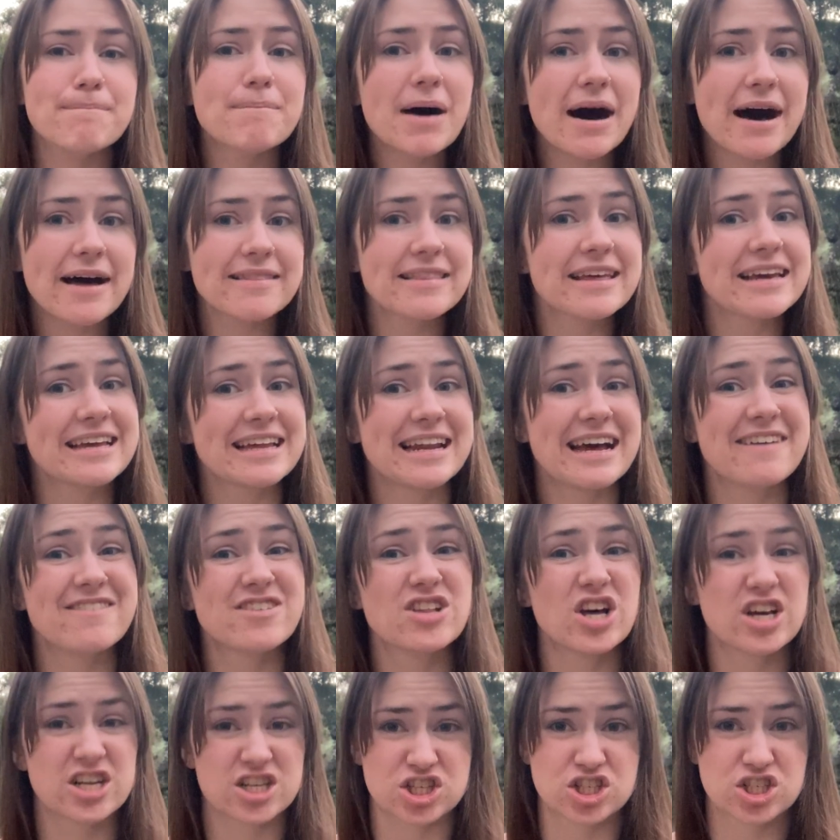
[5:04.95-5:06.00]
but they can have a
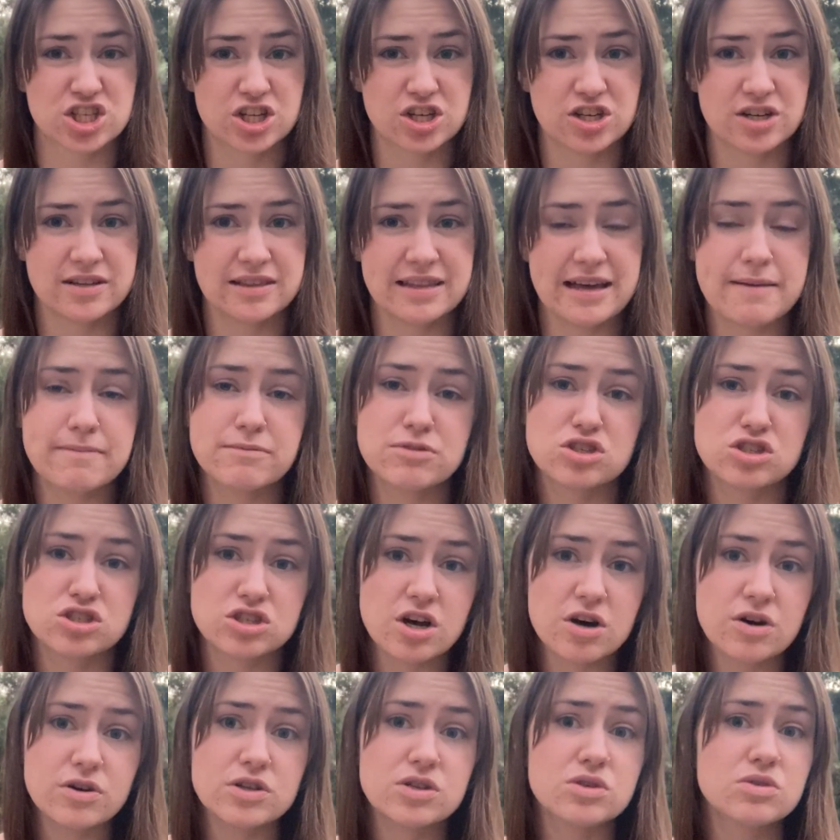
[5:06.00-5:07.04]
lot of sugar in them.
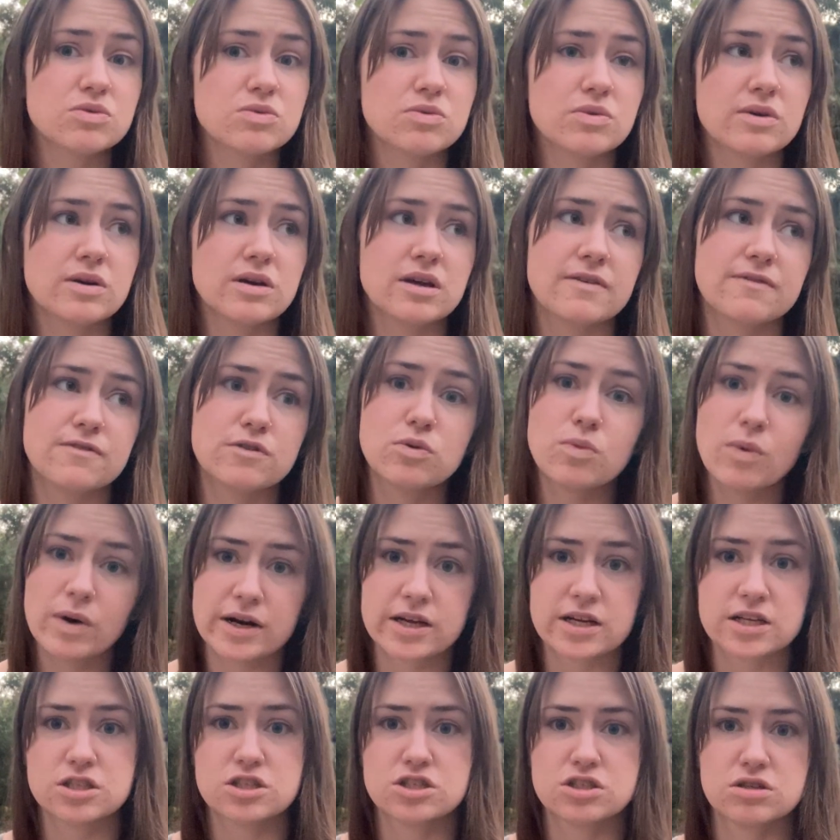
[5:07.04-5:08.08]
So if you
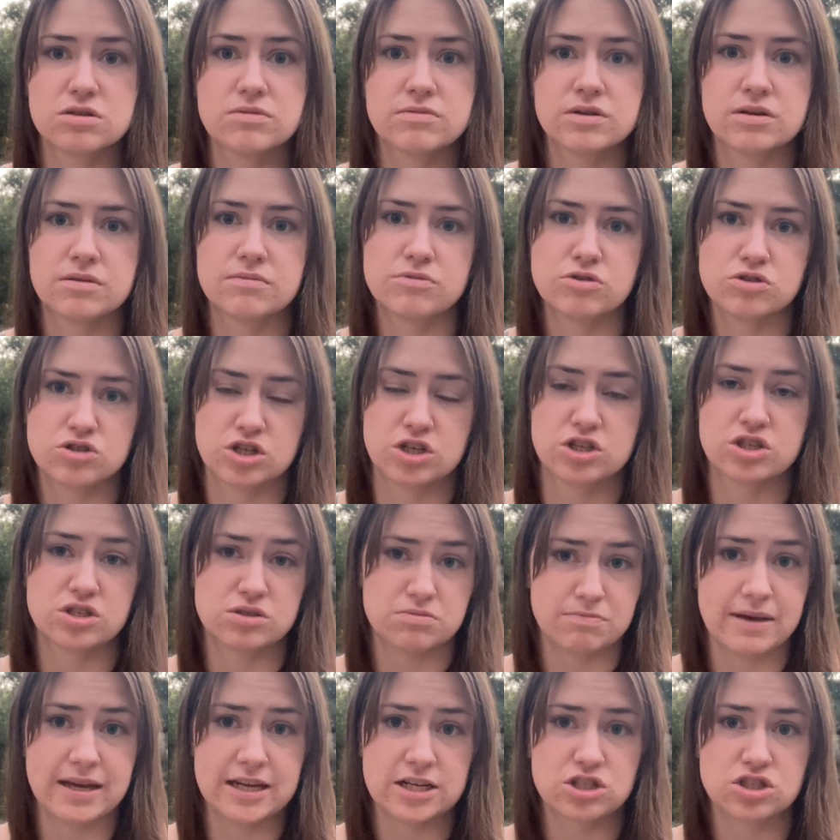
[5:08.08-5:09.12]
want to consume kombucha,
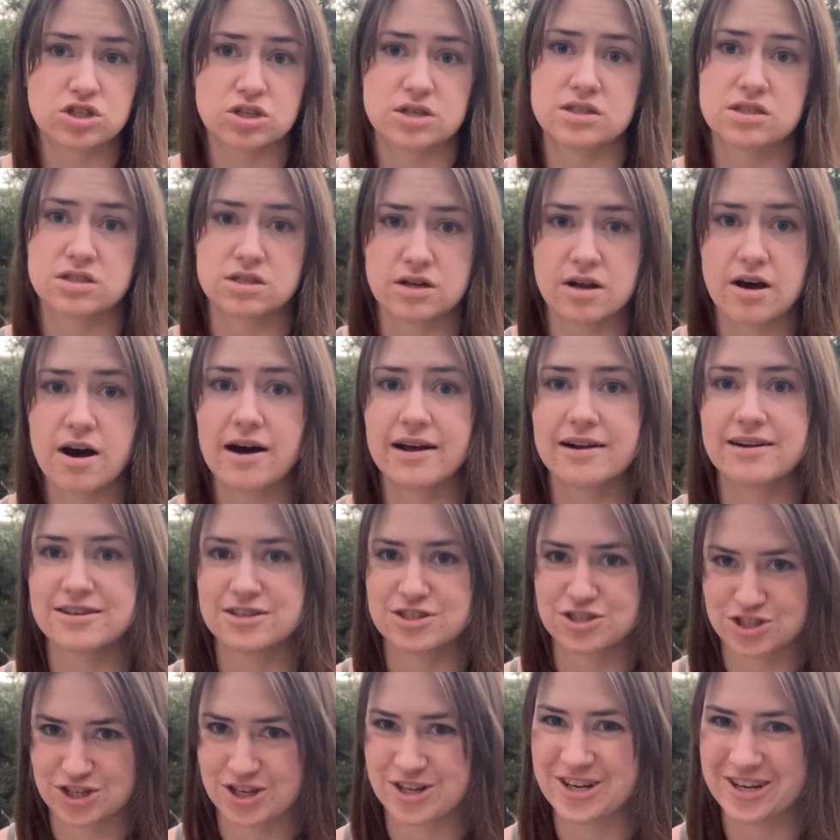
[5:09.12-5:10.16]
just make sure it's not a
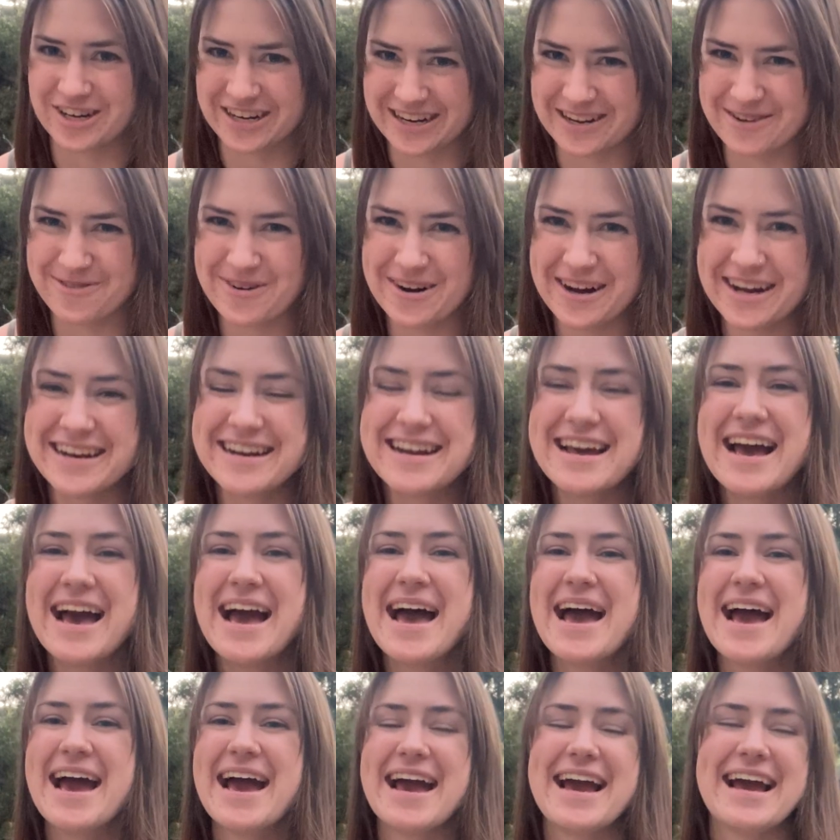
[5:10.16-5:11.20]
sugary one.
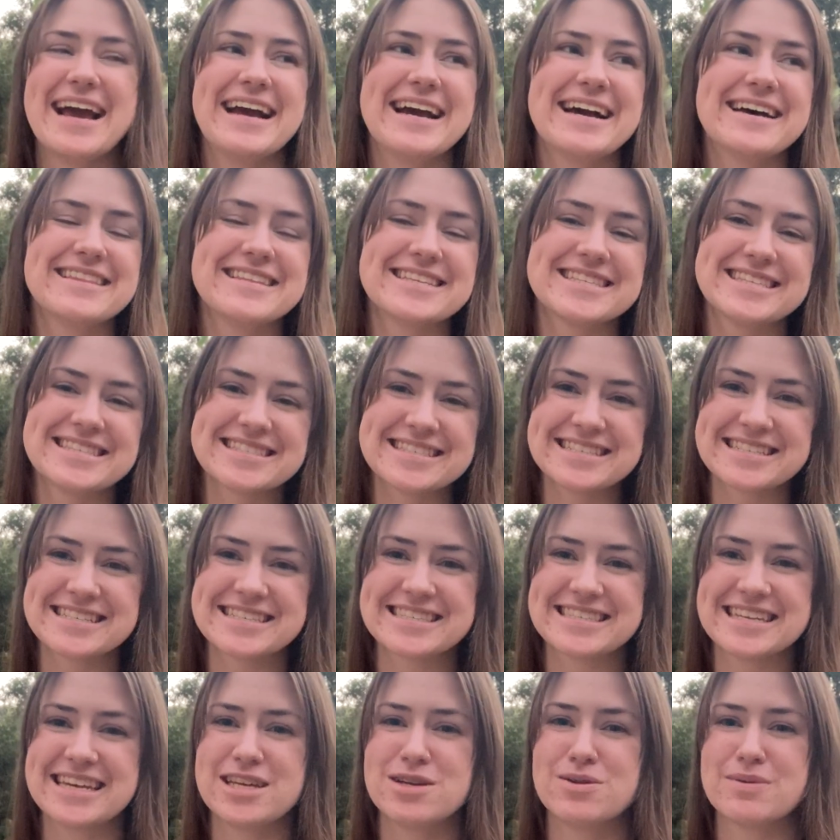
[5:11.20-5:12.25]
And this isn't to
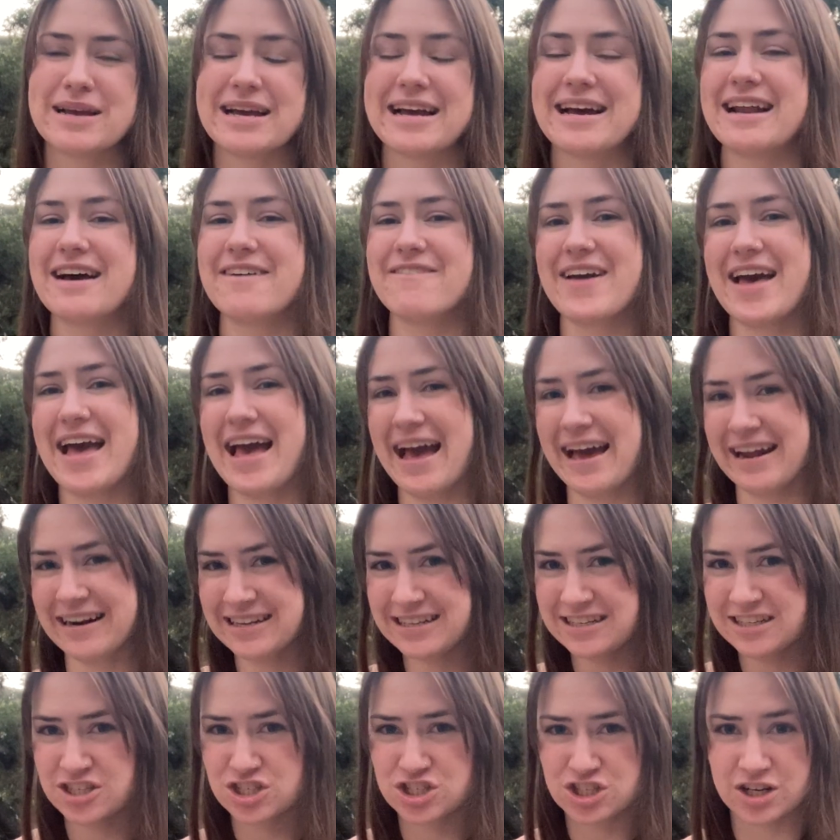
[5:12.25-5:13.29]
say you can't have any
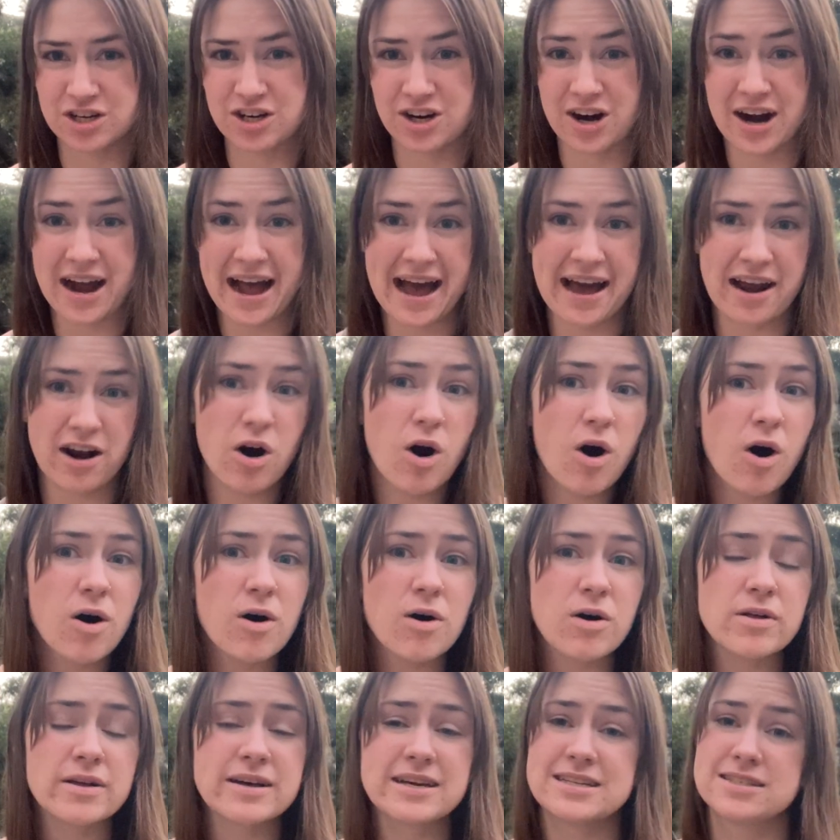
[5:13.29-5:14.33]
sugar at
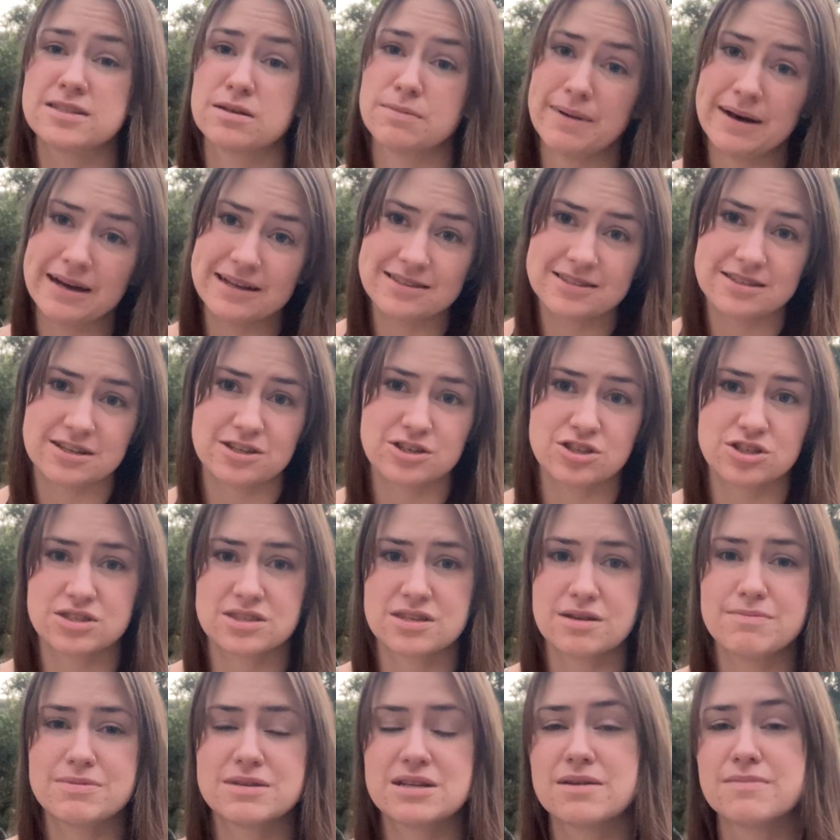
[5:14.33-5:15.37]
all. It depends on your
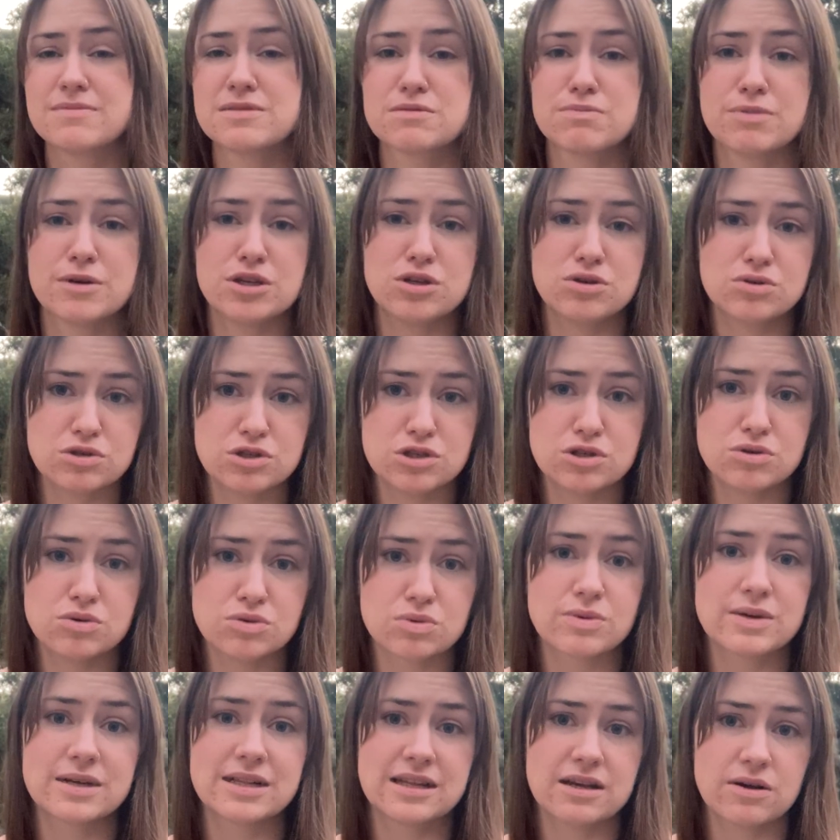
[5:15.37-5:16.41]
symptoms, but you do
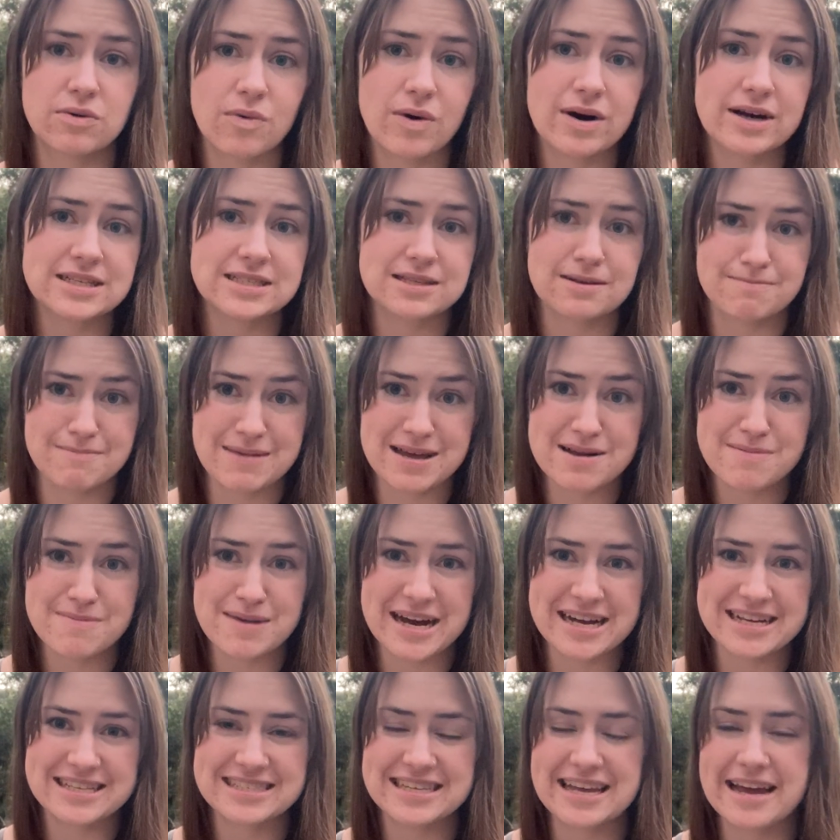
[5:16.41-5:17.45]
really want to
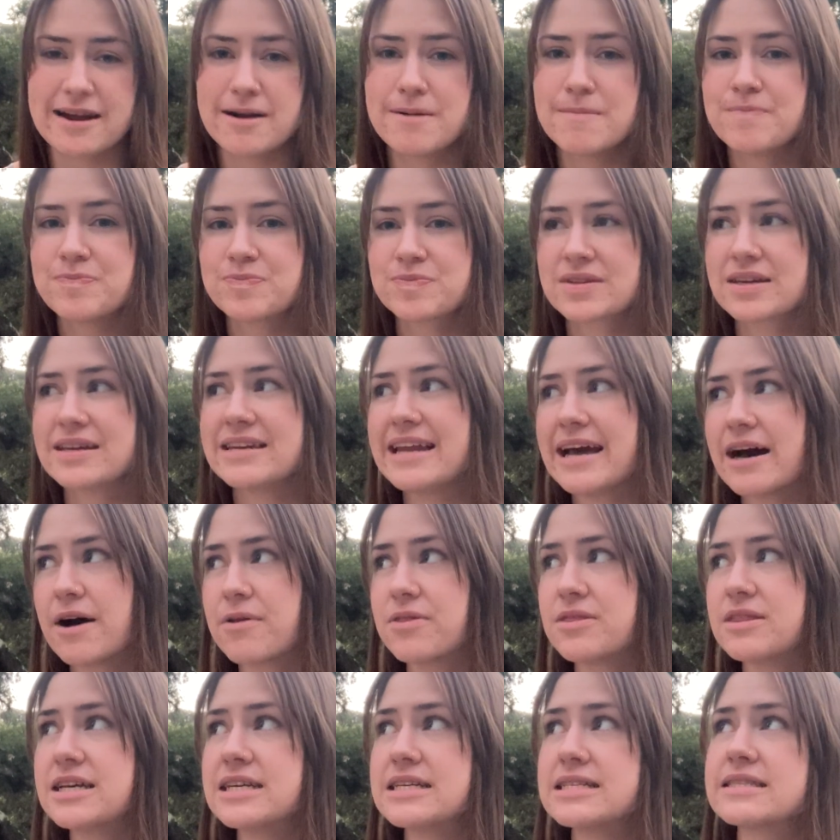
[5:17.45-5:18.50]
minimize it. Now,
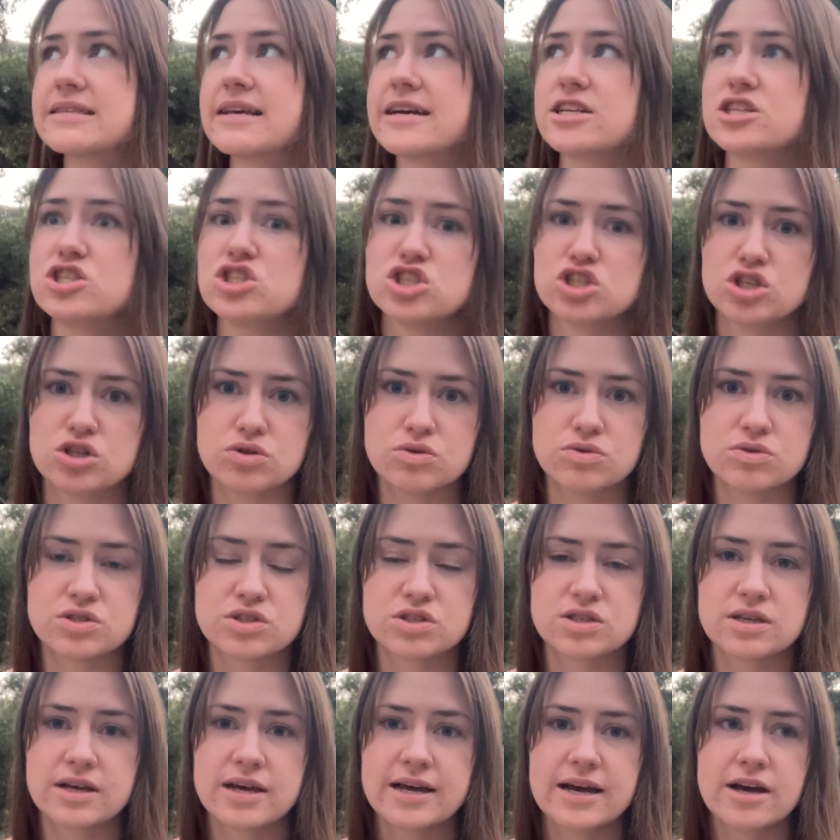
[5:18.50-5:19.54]
things like juice,